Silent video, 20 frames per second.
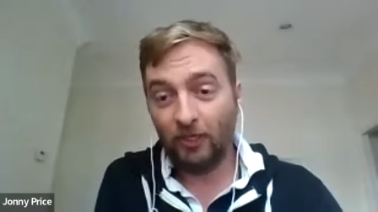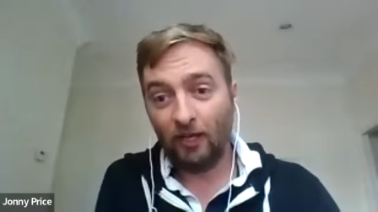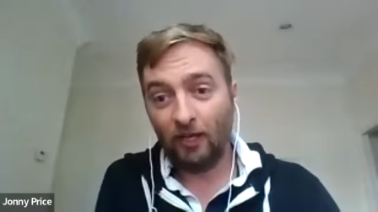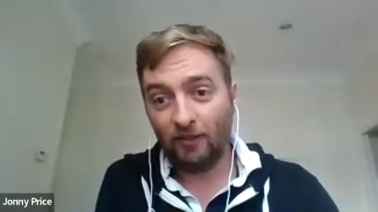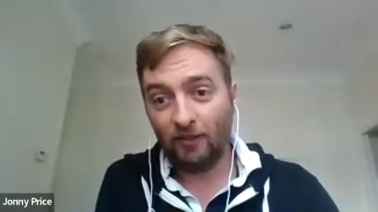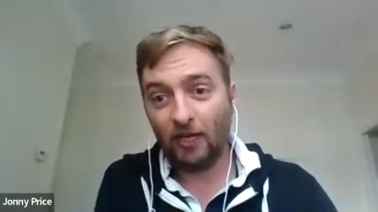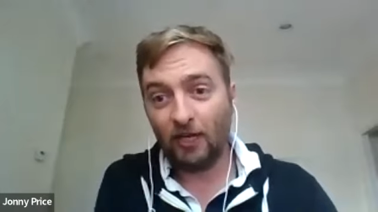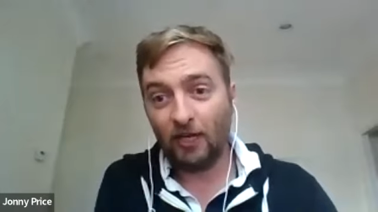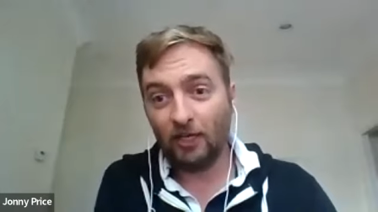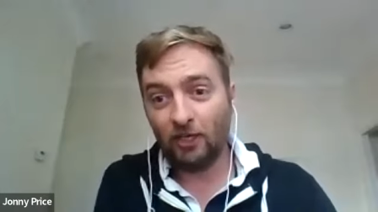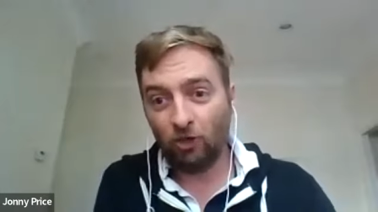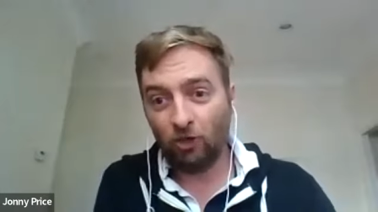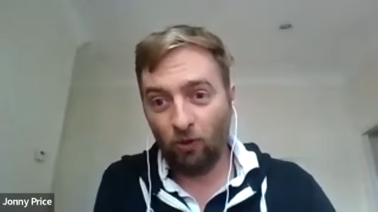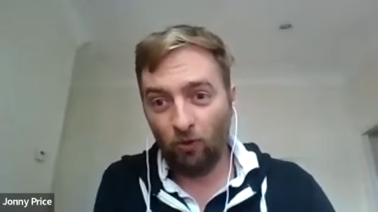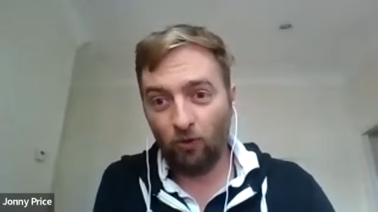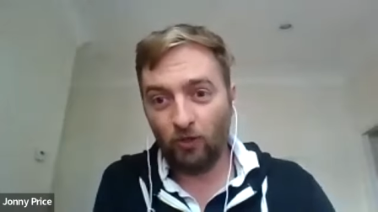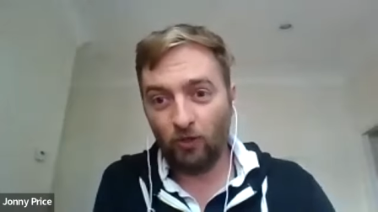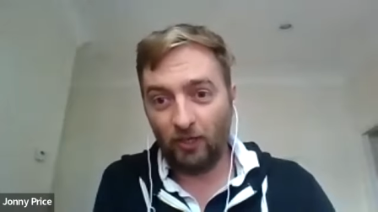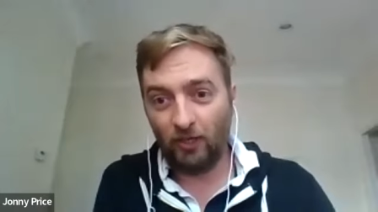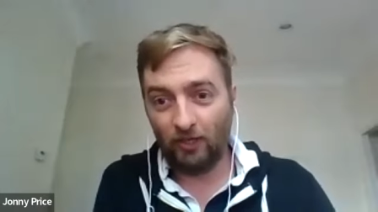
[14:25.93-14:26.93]
and they
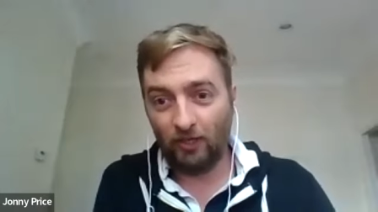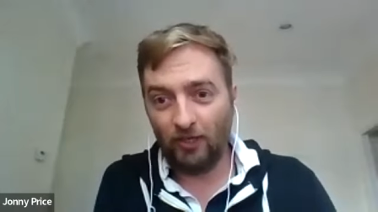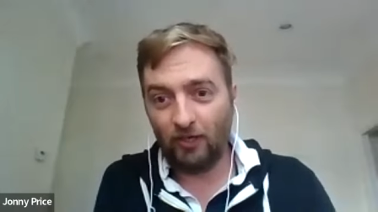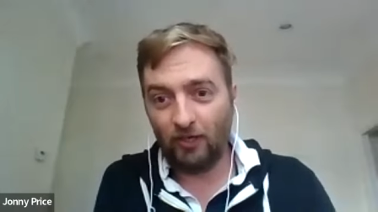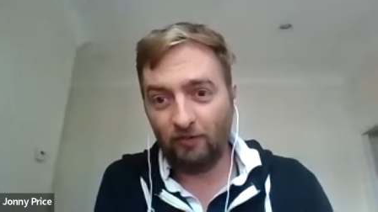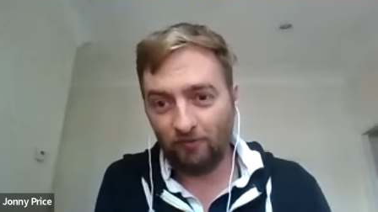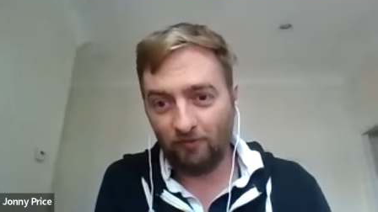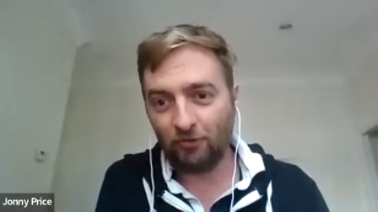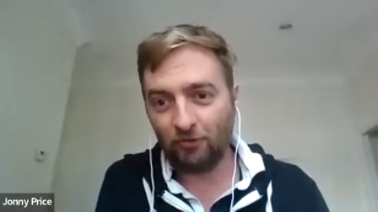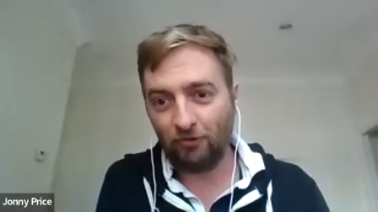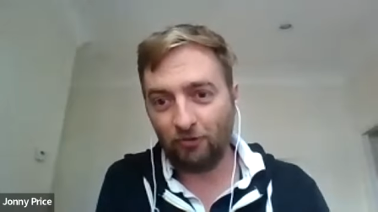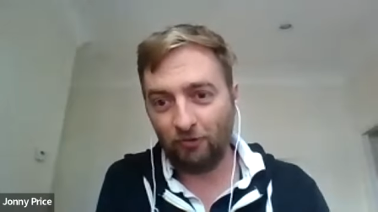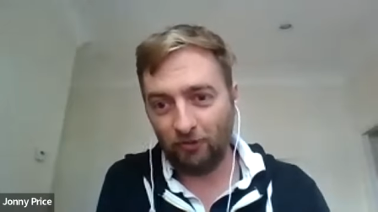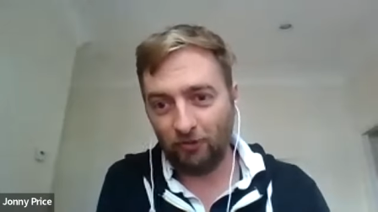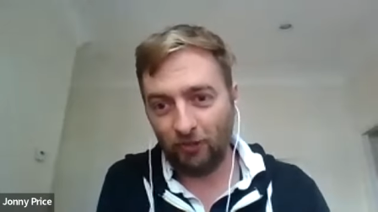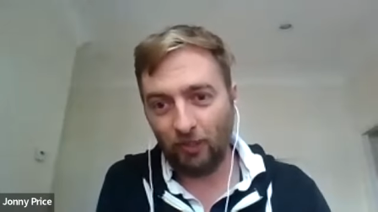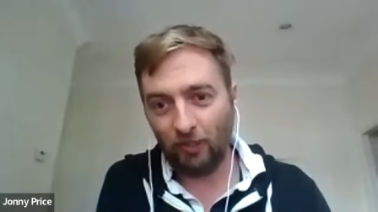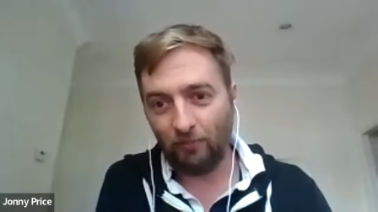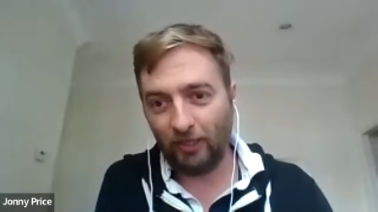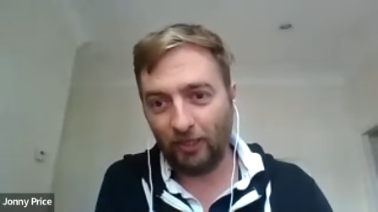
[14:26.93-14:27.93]
call it their investor
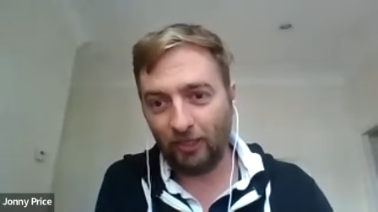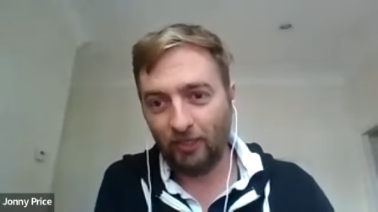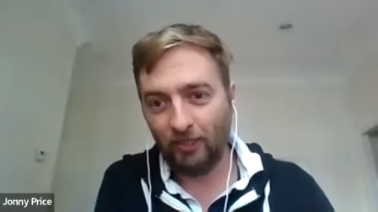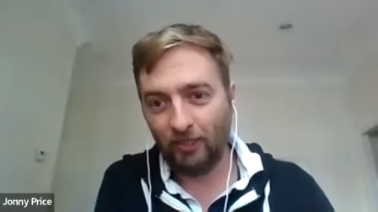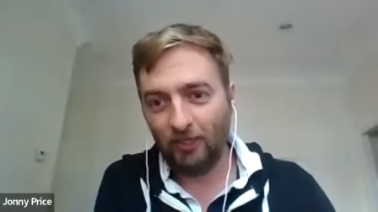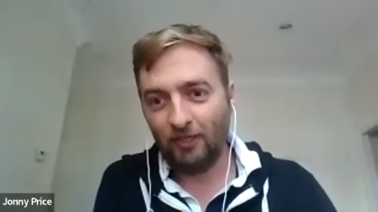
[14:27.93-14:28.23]
army.